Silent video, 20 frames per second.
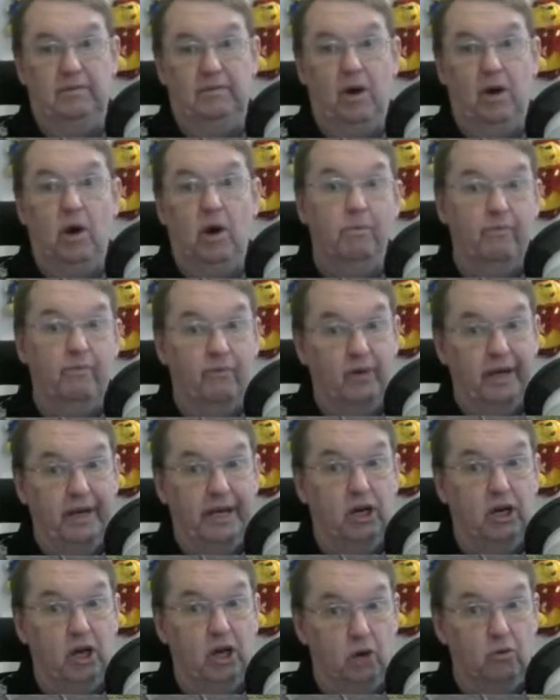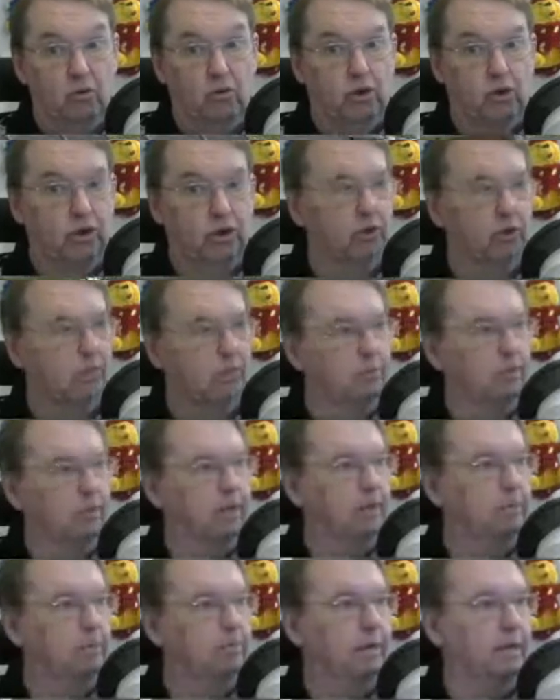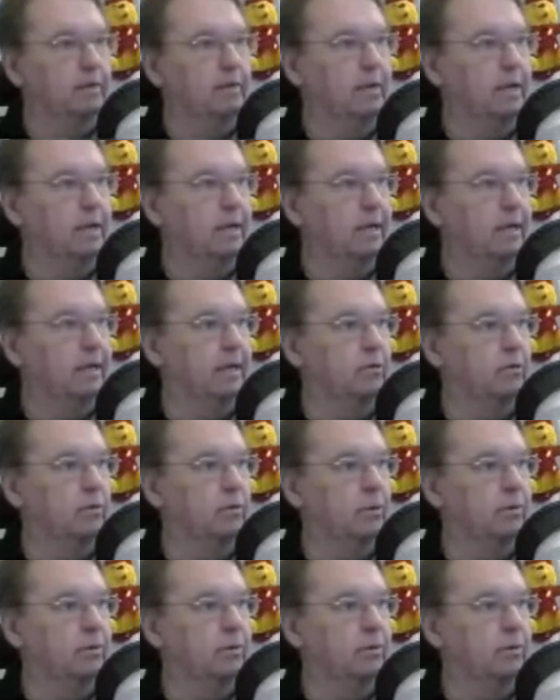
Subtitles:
hopefully, coke. We'll get back to that later on.